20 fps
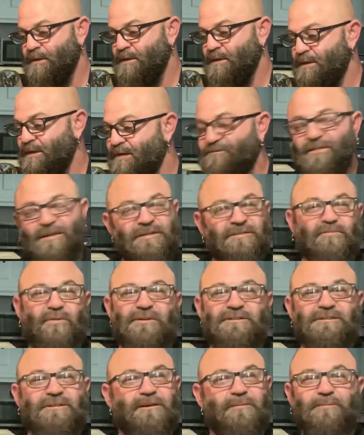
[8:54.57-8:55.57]
If this
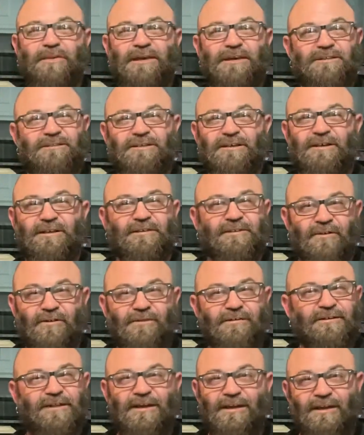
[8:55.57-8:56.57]
wasn't a
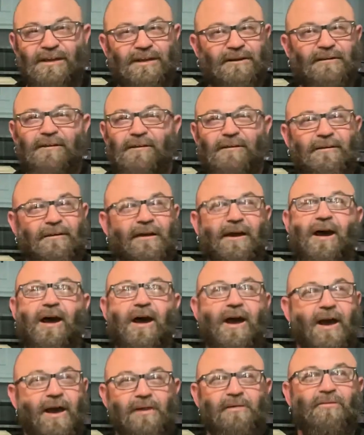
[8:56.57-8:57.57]
PG-13,
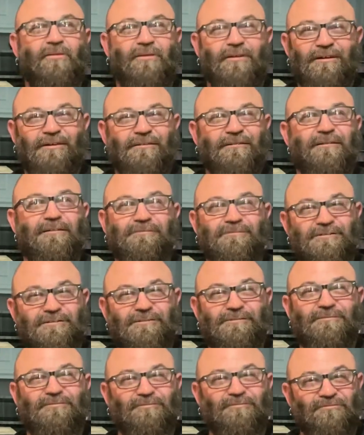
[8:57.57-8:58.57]
I would
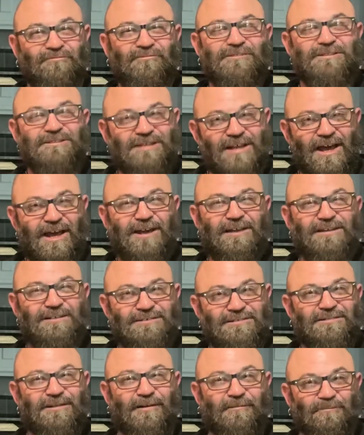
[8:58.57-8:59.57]
say
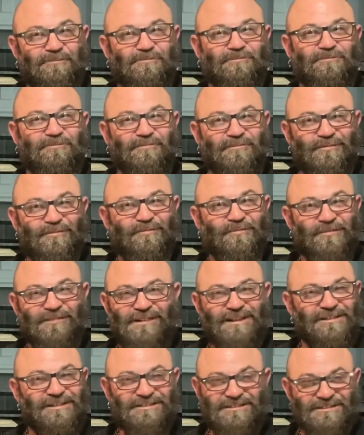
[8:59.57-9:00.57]
some,
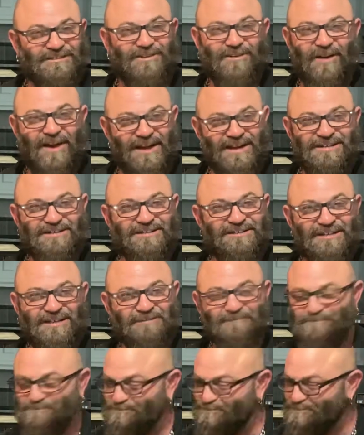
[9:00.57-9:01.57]
this is crazy.